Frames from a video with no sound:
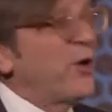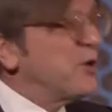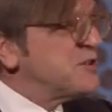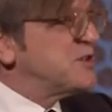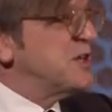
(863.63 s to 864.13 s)

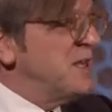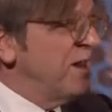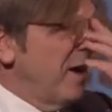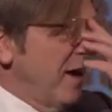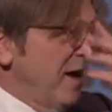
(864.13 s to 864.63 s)

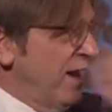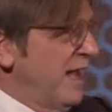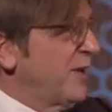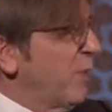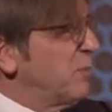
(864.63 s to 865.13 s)
currency
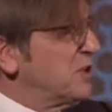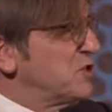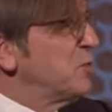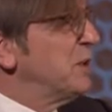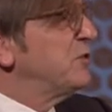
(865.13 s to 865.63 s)
in
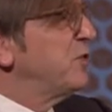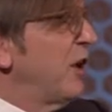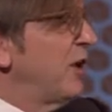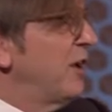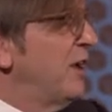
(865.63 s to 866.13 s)
competition with the
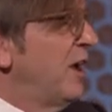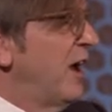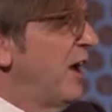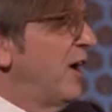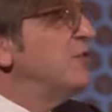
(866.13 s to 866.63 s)
dollar
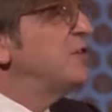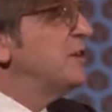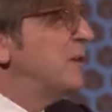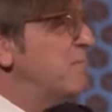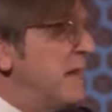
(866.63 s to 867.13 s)

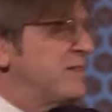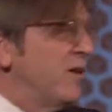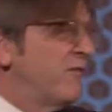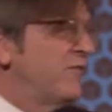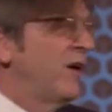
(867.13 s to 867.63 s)
until the
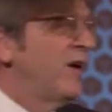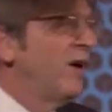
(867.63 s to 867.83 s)
mid of